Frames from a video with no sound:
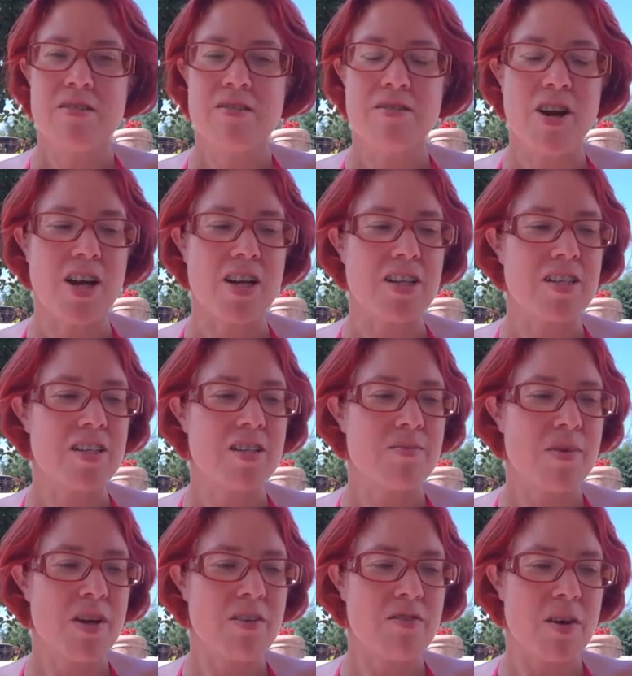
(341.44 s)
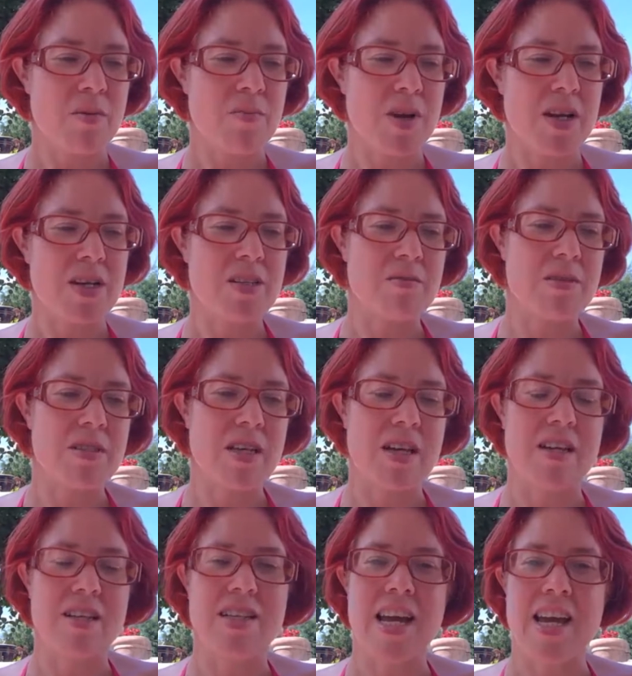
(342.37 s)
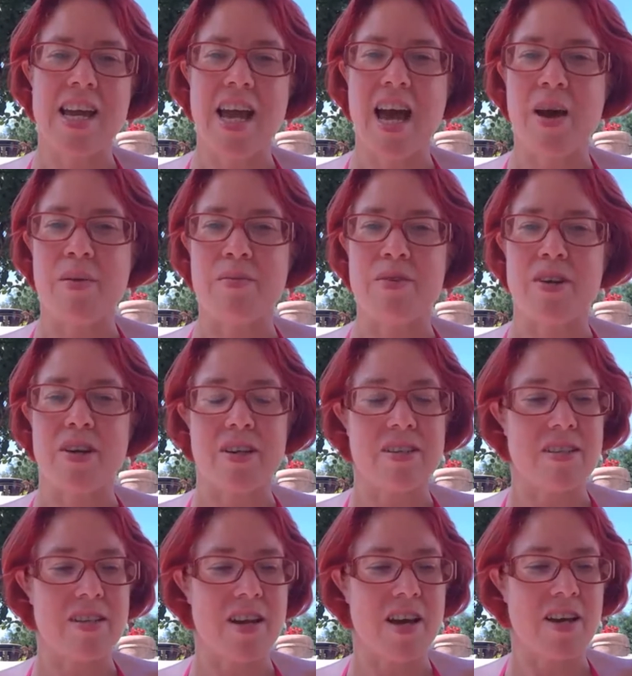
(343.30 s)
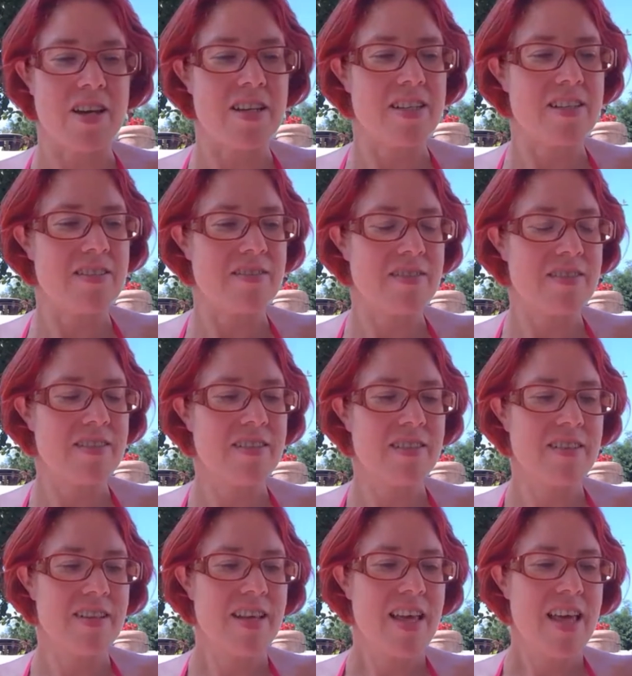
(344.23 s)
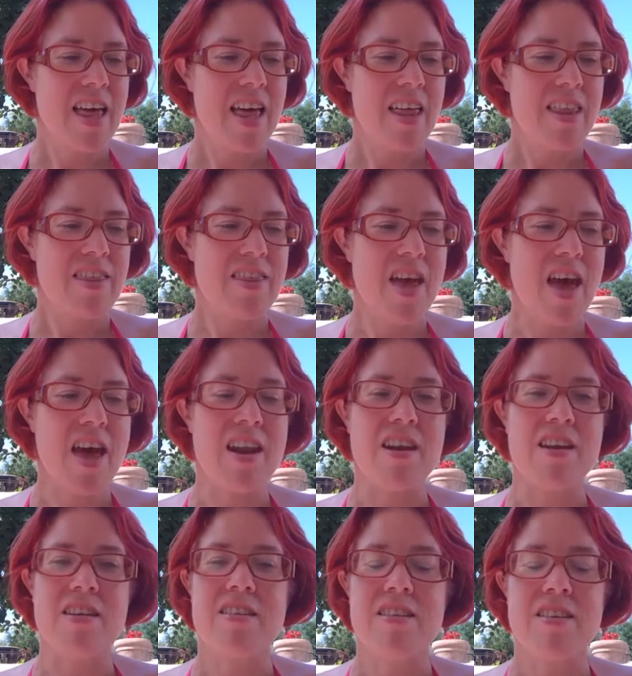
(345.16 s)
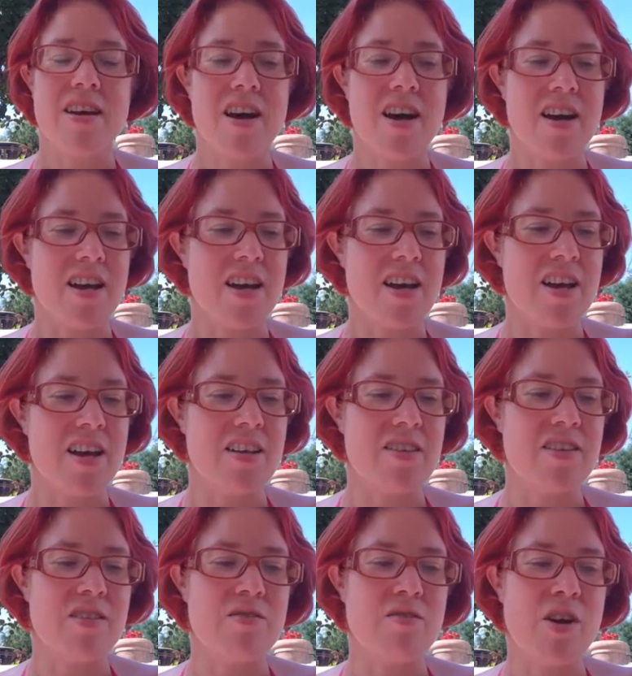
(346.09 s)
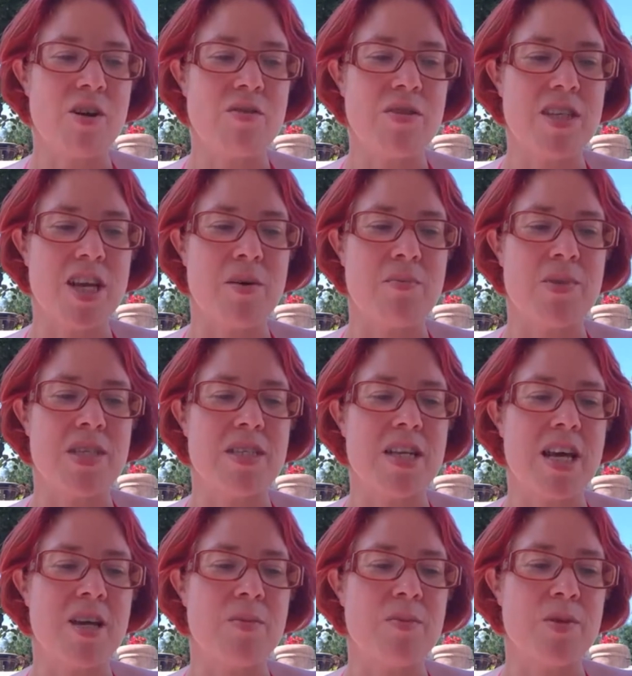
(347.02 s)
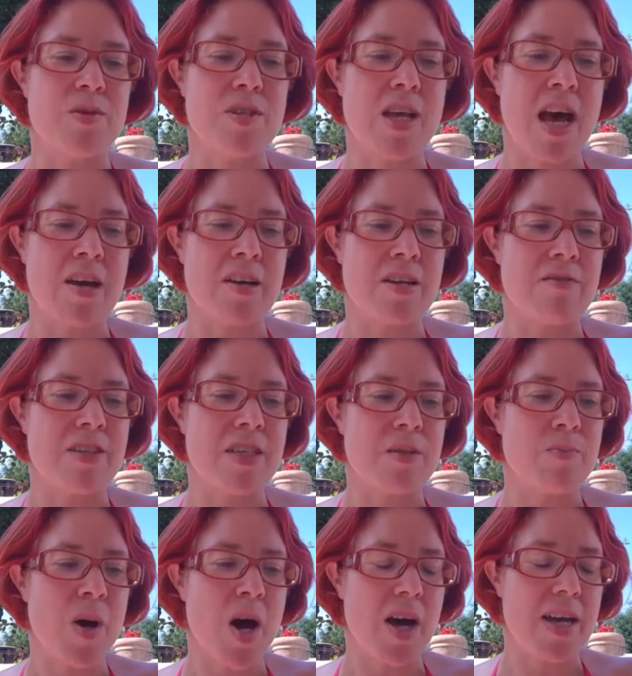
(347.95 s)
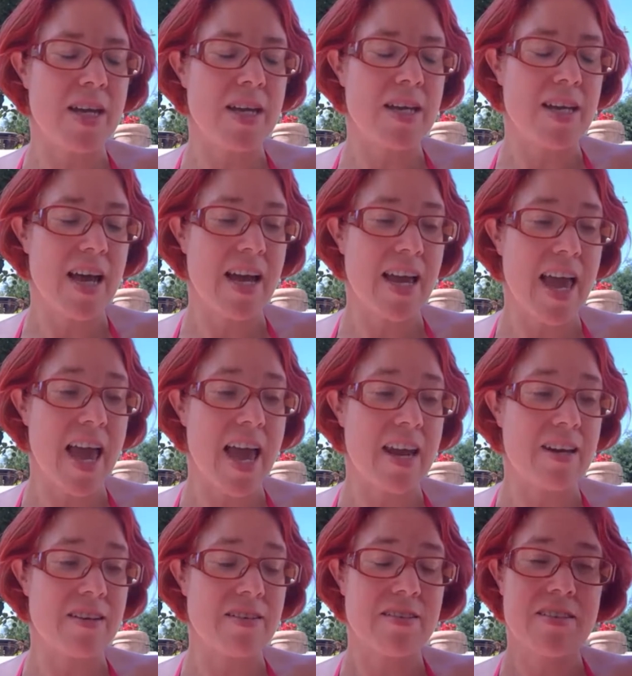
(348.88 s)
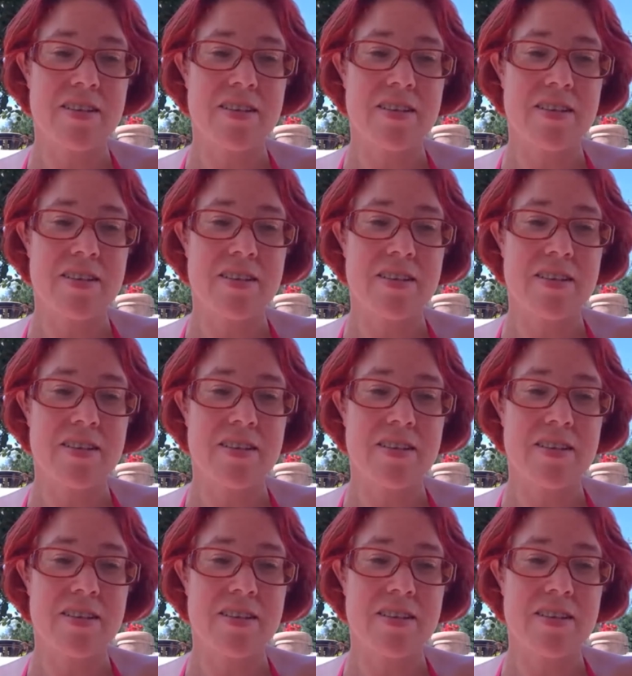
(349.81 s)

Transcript: Christ, my vibrator was going to take a hammering tonight. Then I heard the throaty, unmistakable sound of his bike again.